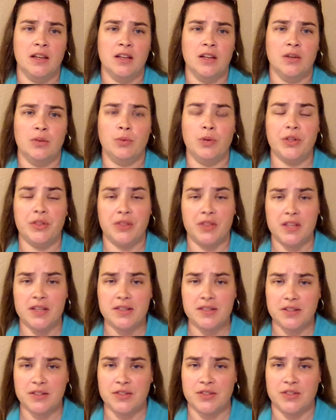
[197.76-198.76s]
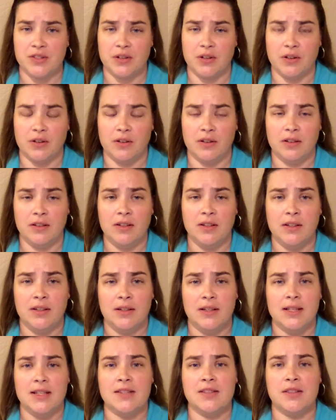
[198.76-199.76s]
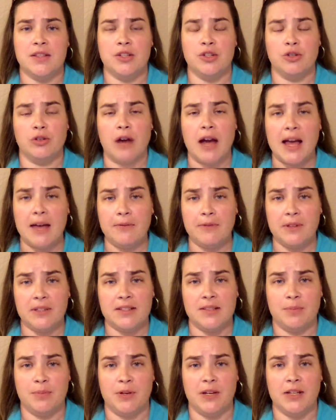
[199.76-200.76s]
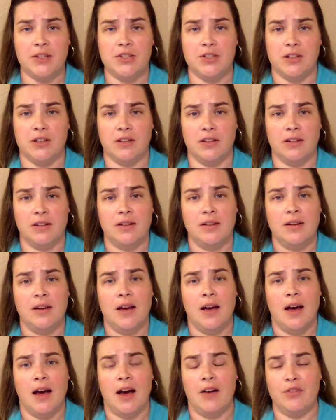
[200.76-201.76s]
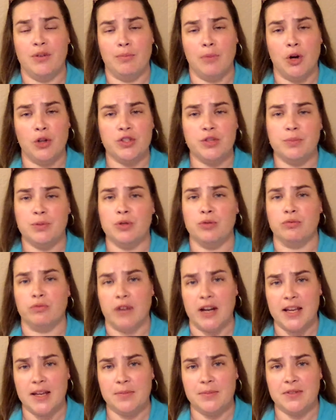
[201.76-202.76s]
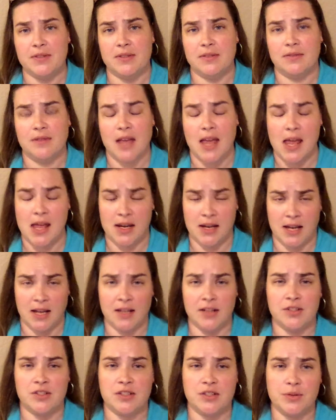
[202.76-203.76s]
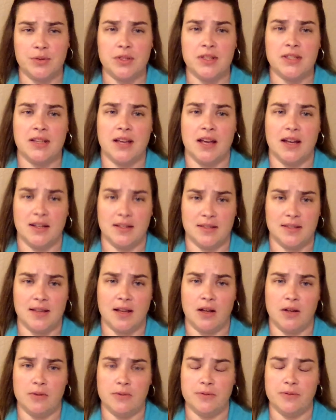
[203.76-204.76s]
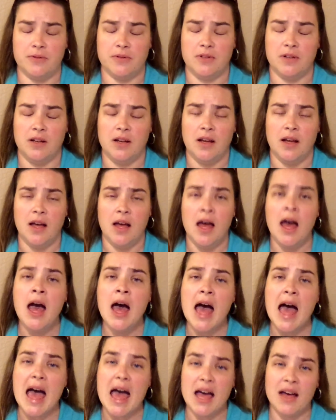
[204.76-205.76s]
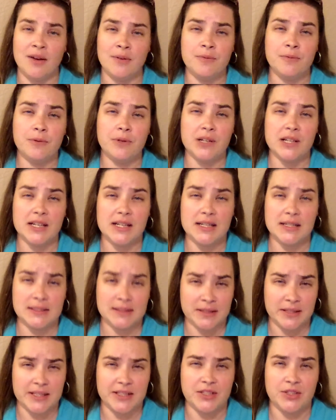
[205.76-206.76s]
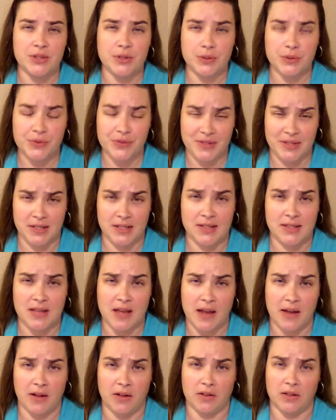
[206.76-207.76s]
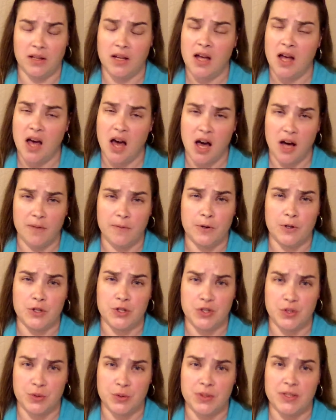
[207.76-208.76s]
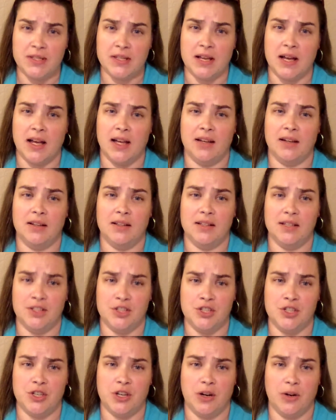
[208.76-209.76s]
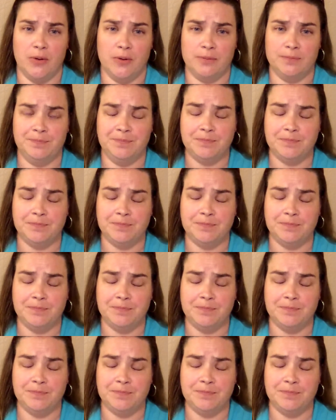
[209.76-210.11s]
With this concern is the graphic depiction of the multiple rapes and Hannah's suicide itself. Every little detail of her suicide is shown.